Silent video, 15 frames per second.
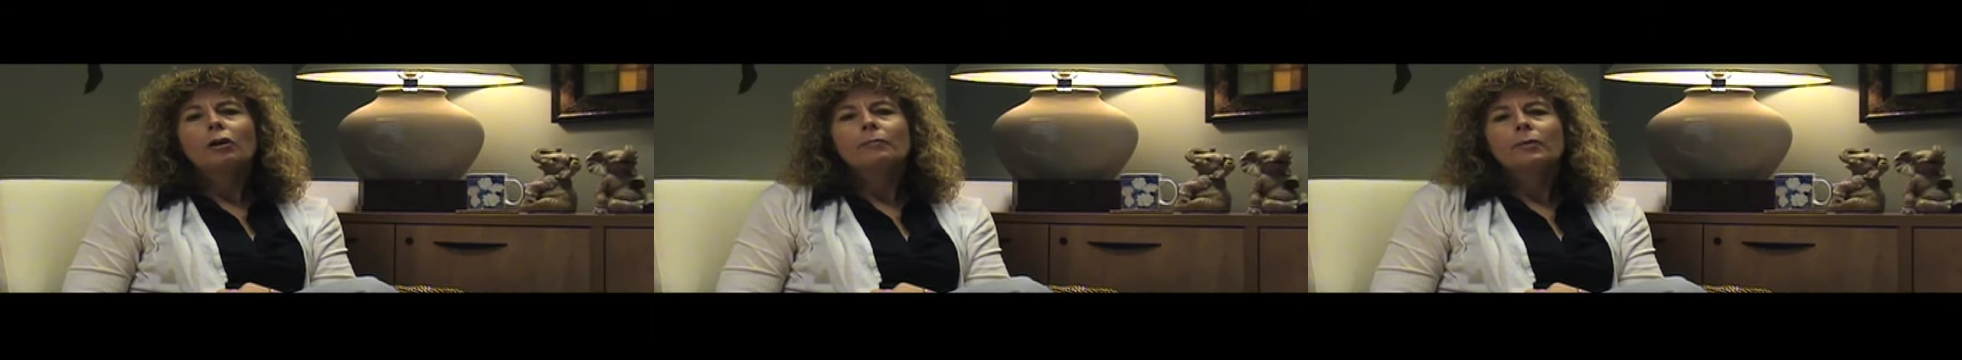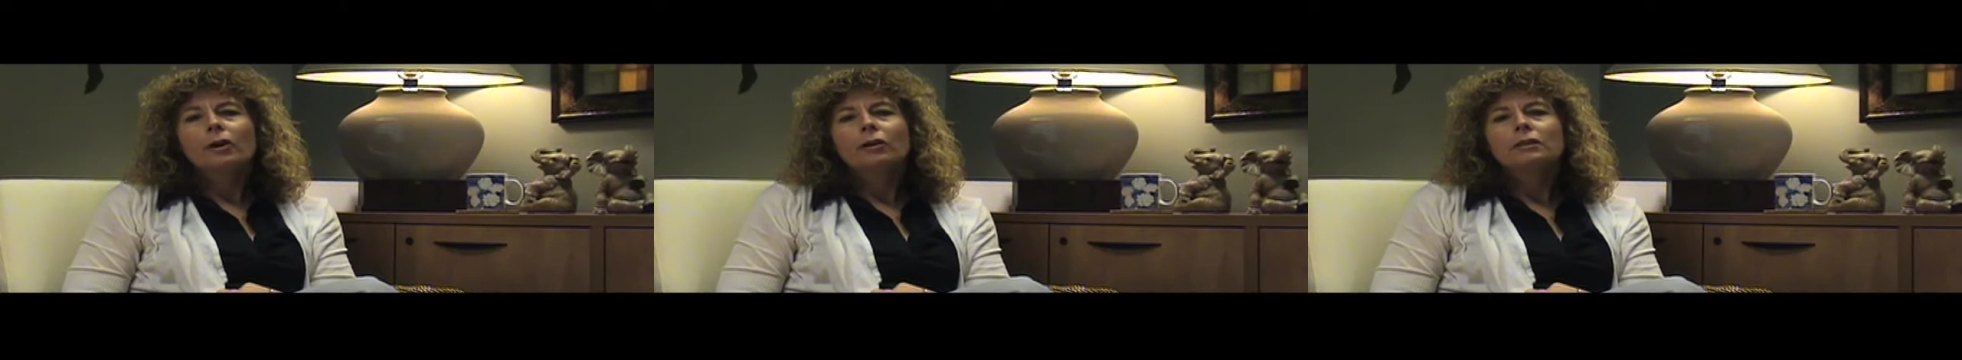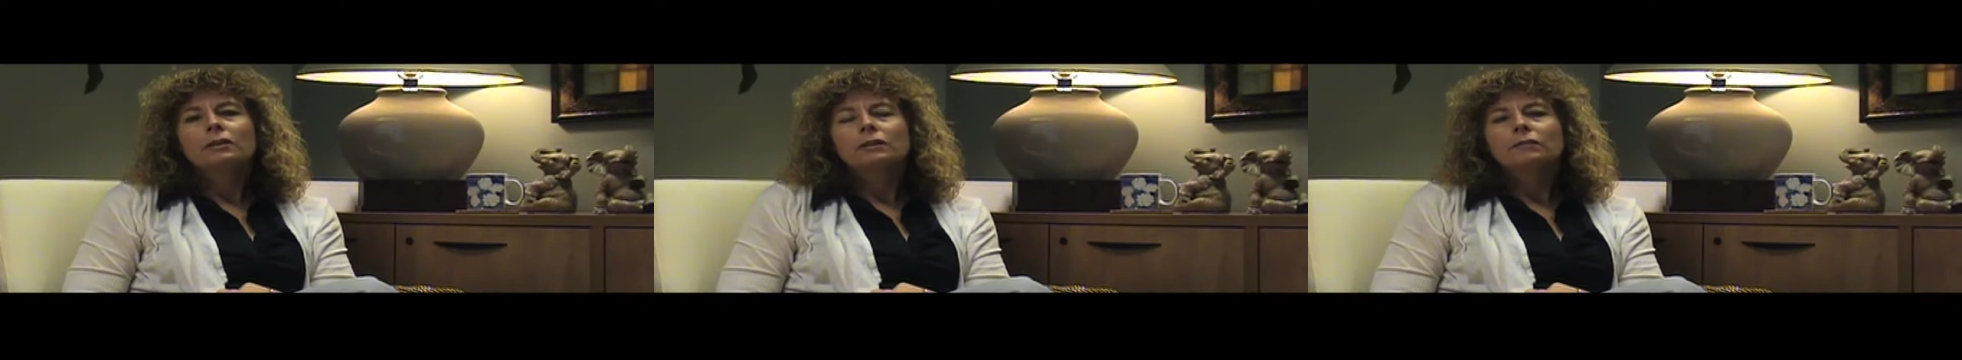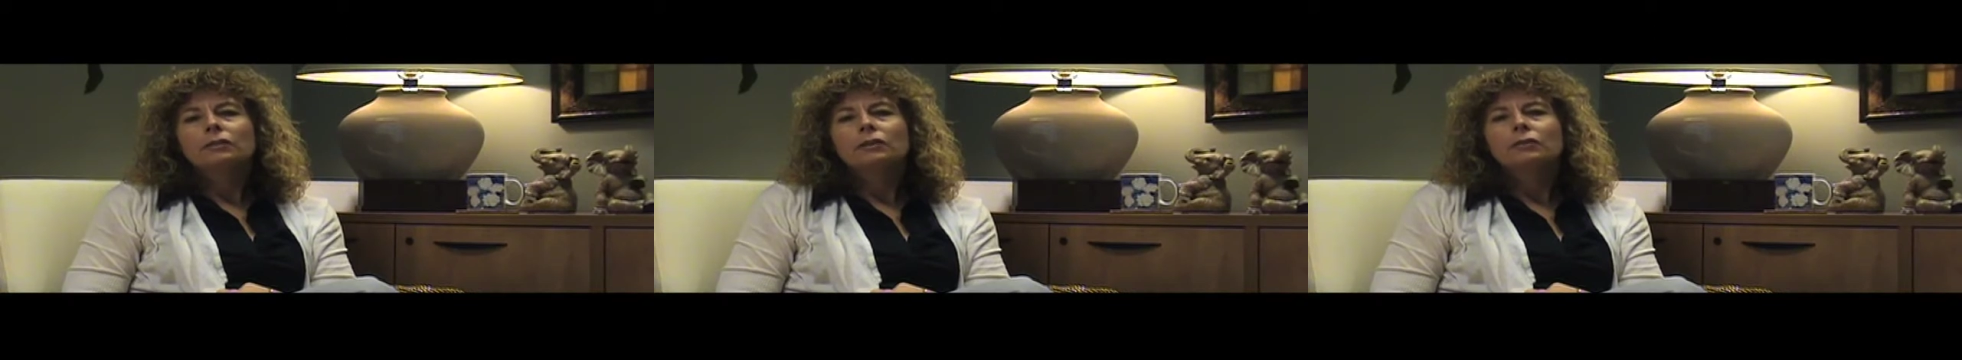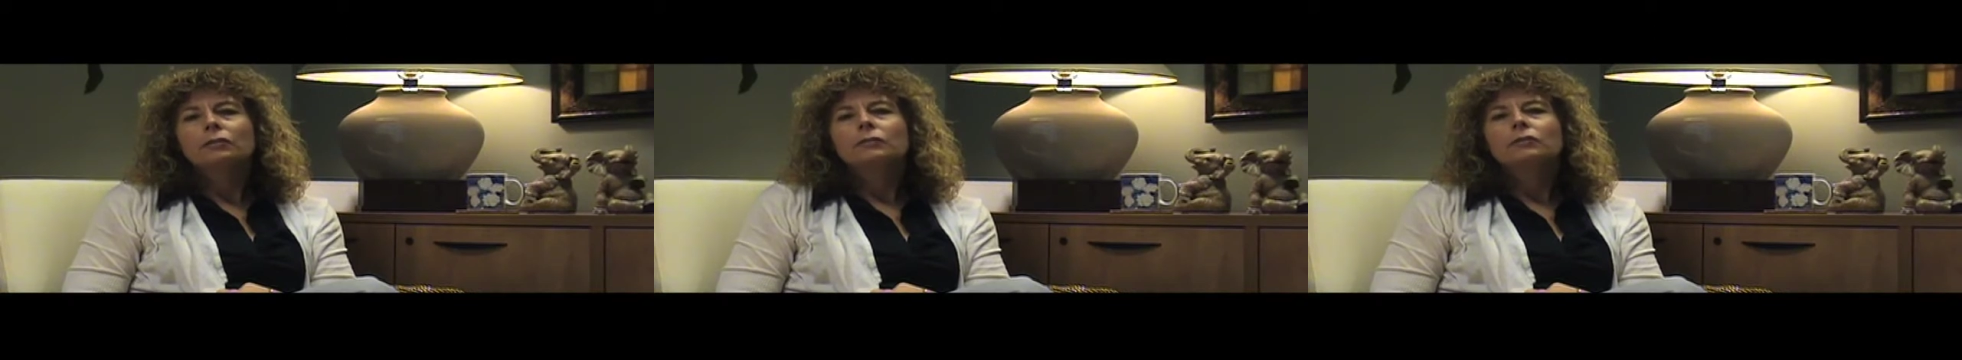parts of
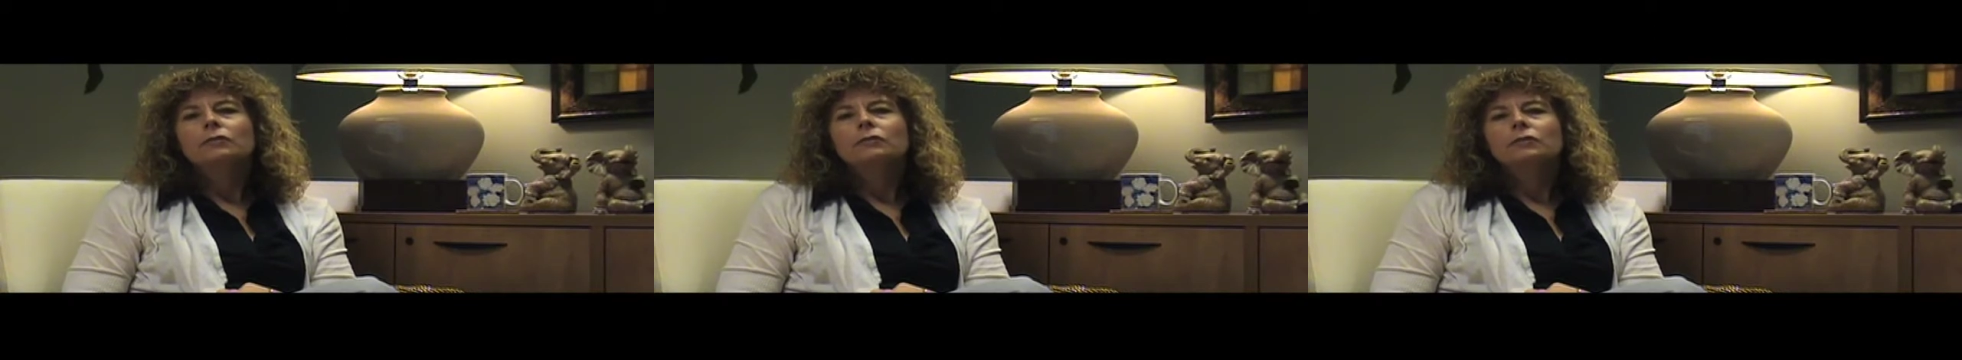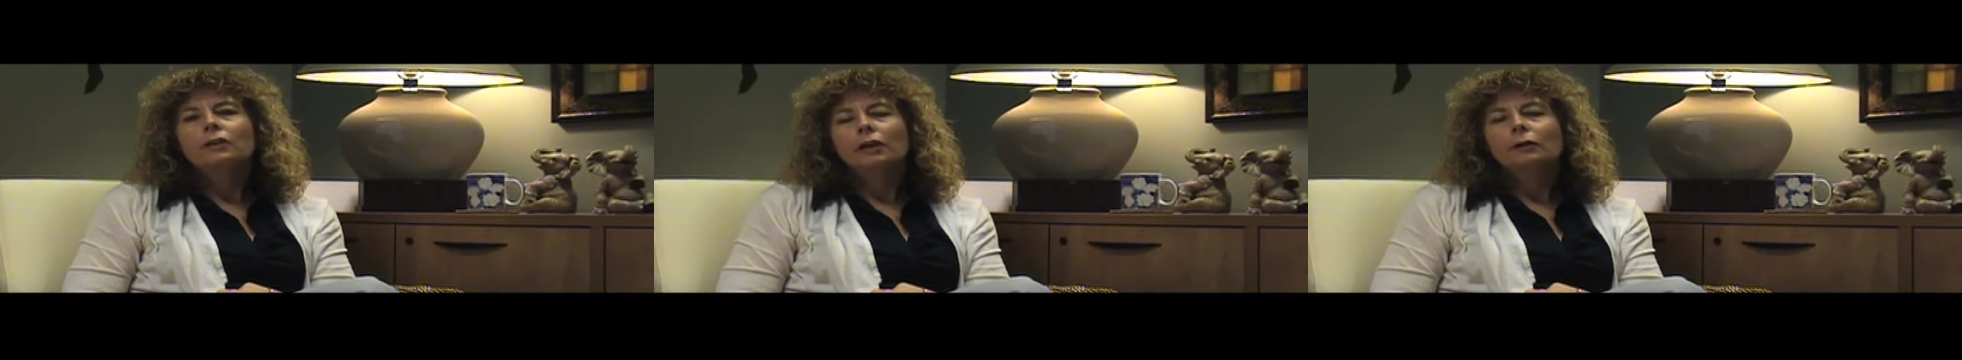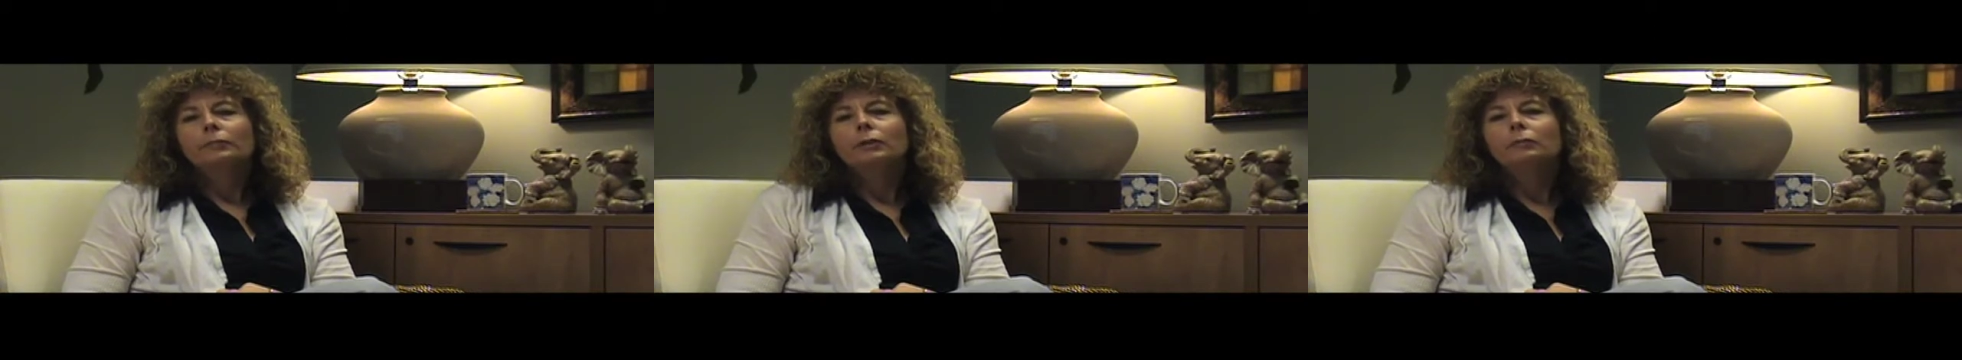you to help